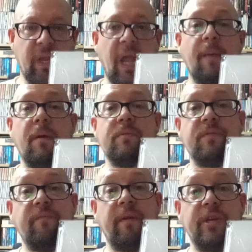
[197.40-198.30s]
came up with
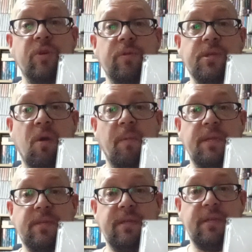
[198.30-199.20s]
some very choice
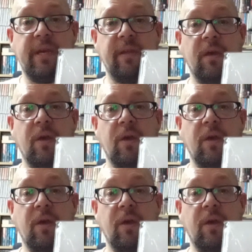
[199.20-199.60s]
comments indeed,